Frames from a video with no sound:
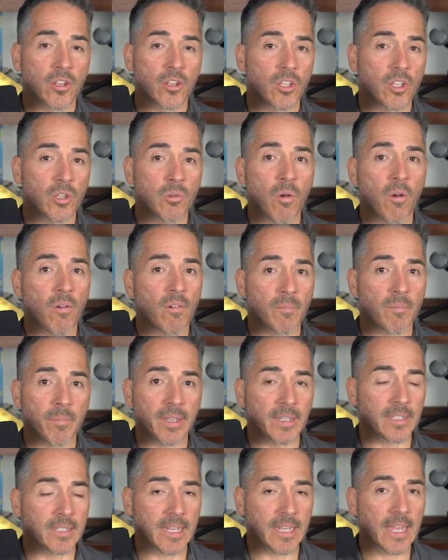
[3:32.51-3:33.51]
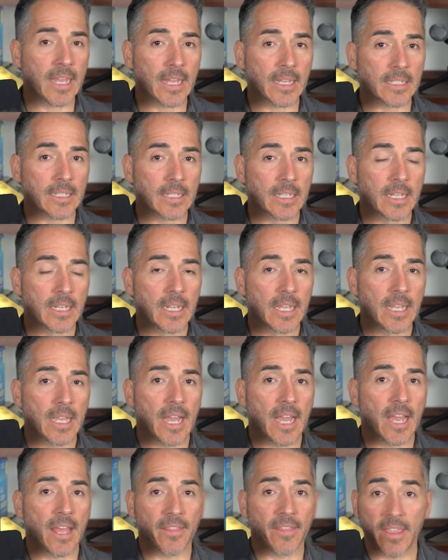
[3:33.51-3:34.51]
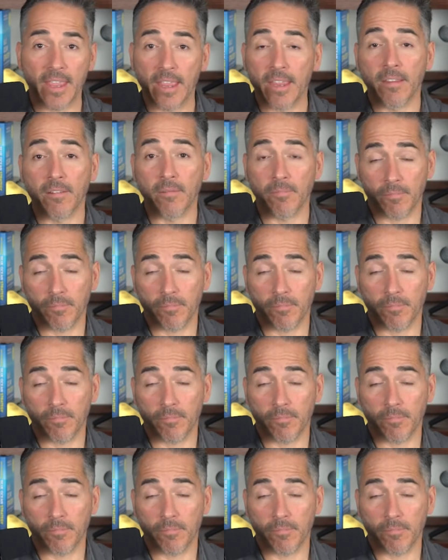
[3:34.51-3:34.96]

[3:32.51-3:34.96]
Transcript: you owe a big debt, and they